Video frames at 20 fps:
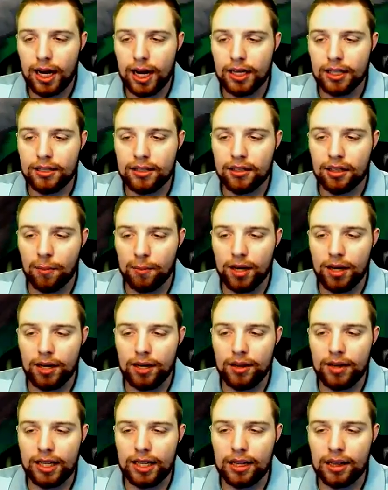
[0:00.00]
and summon
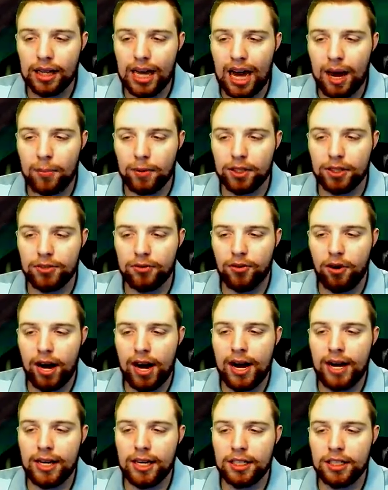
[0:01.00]
the Lapras
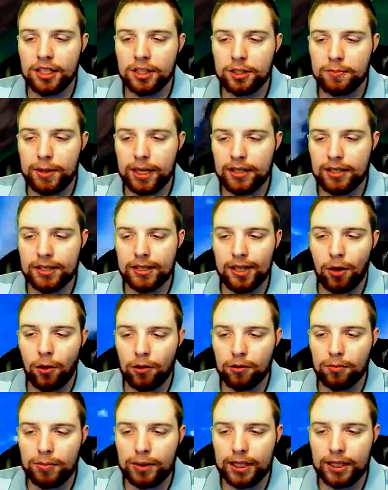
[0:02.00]
ride, and just basically
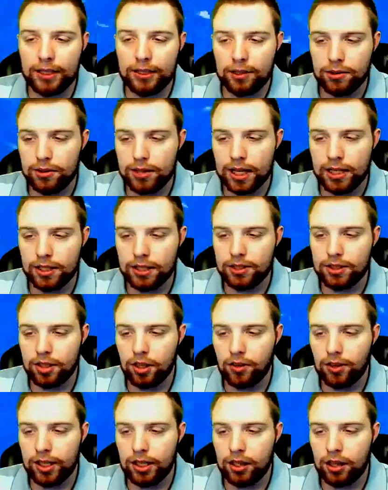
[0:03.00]
hold B to just kind of
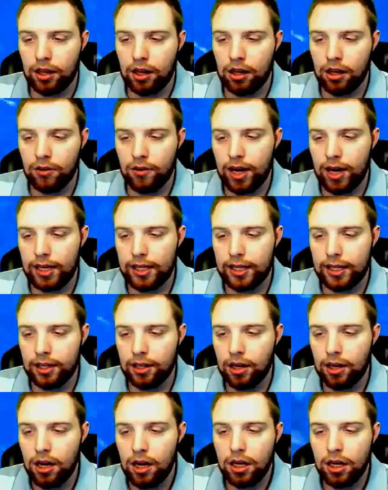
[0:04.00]
scurry along right
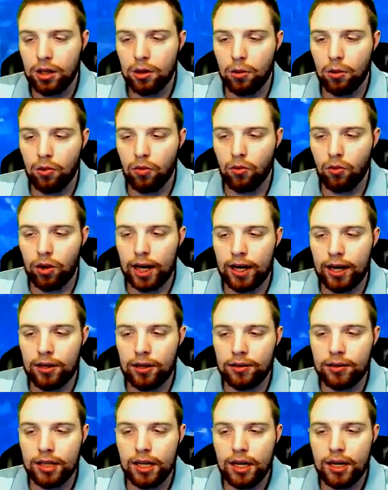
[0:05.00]
here, go
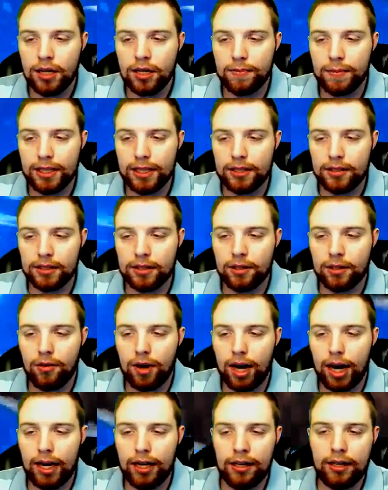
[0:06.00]
around, basically go
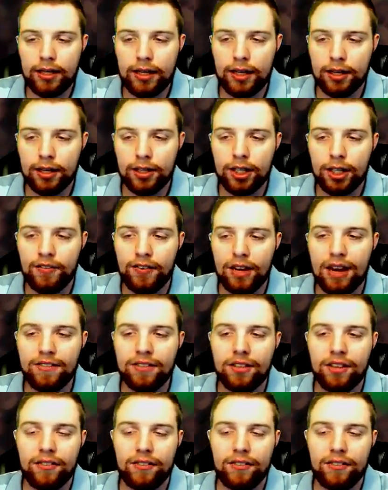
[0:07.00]
right here. If you have